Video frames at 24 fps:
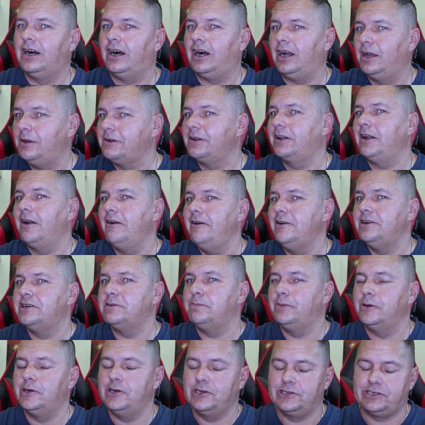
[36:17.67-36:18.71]
I'm going
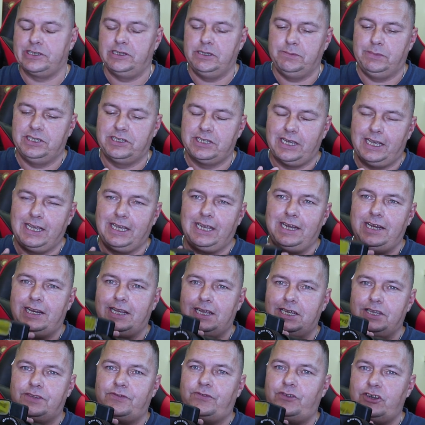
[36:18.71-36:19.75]
to personally be taking
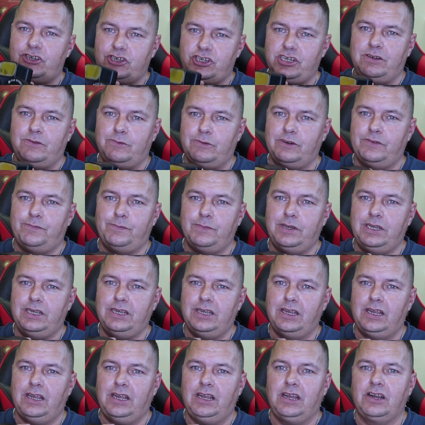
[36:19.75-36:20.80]
these fishing with
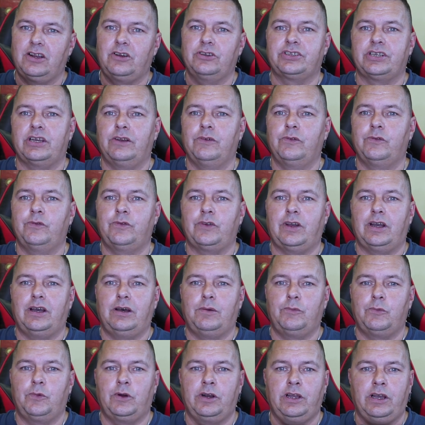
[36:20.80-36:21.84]
me because
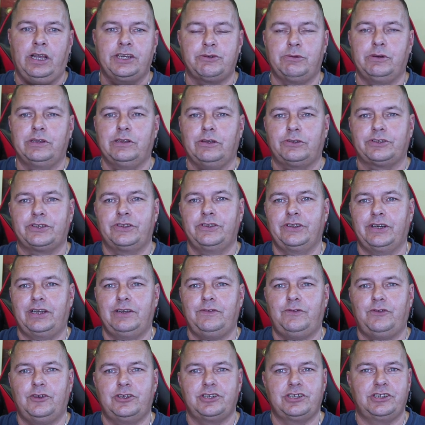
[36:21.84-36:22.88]
when I do a lot of
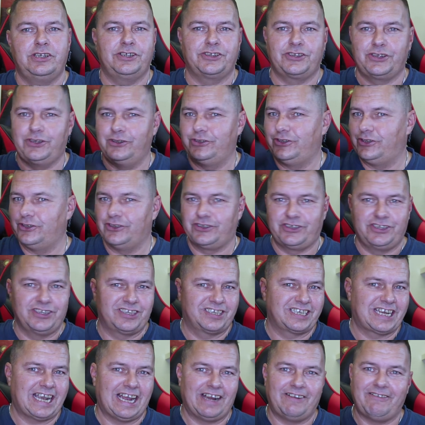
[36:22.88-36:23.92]
night fishing, it's good just to
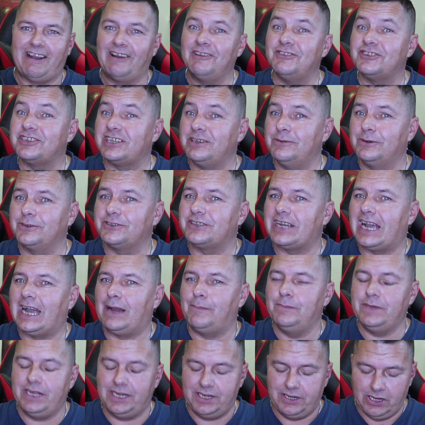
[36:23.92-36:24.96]
scan around, see what's
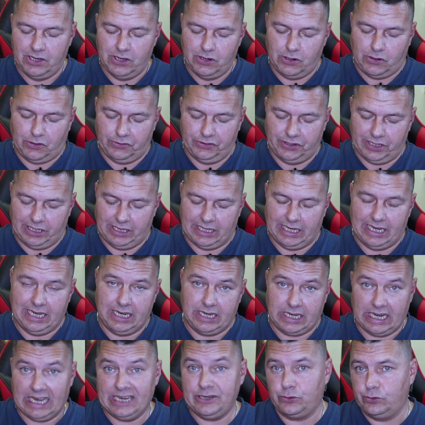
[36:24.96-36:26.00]
happening on the
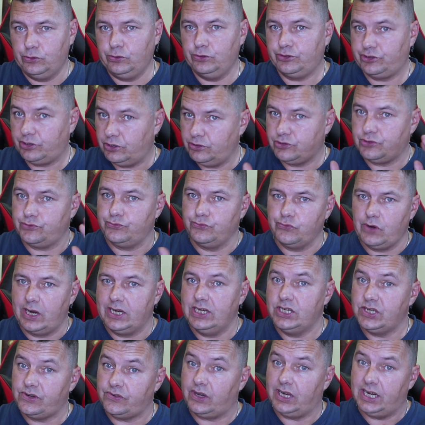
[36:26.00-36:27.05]
lake, and also to
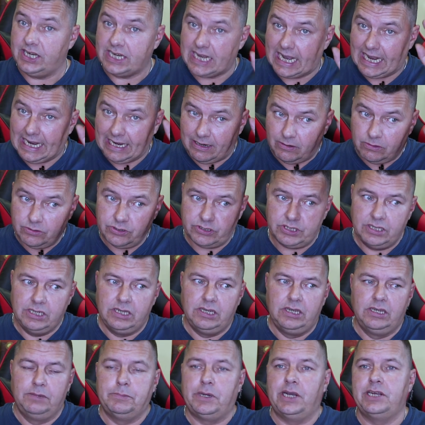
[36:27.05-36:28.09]
rangefind out
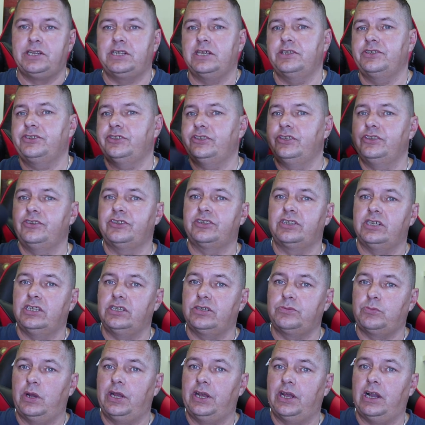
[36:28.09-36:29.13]
my
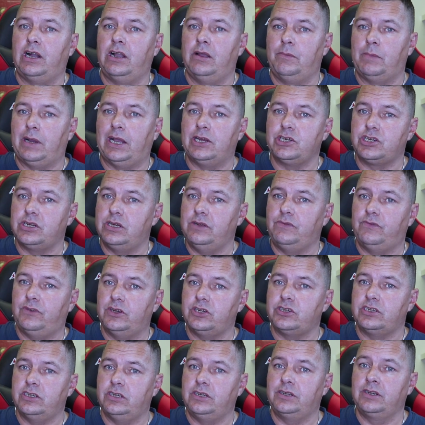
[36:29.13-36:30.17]
distances when I'm actually
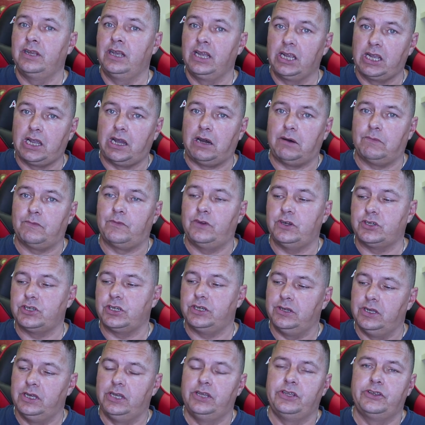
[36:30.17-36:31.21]
fishing, carp
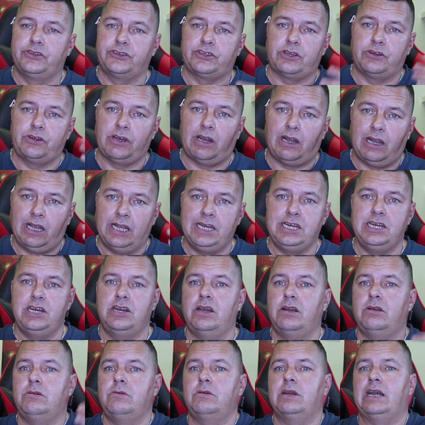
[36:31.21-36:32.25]
fishing, so that I
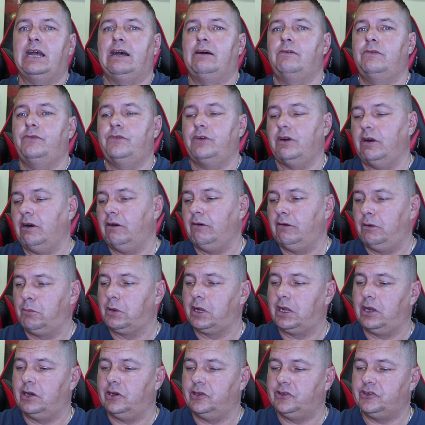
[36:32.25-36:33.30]
know how far
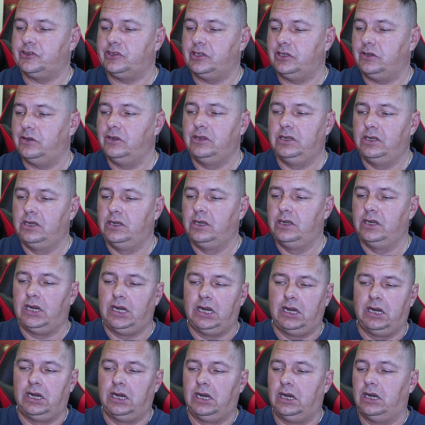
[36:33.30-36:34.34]
I'm casting.
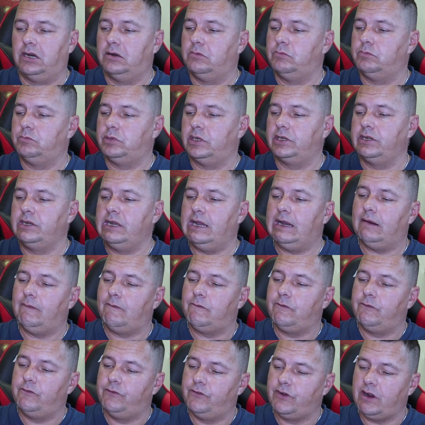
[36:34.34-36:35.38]

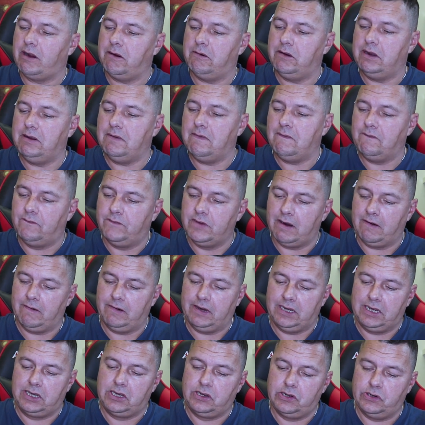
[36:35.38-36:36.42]
Very,
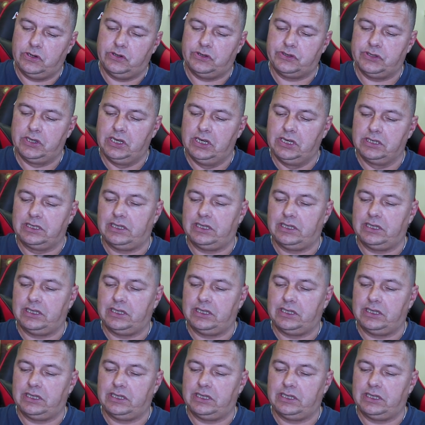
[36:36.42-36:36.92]
very good.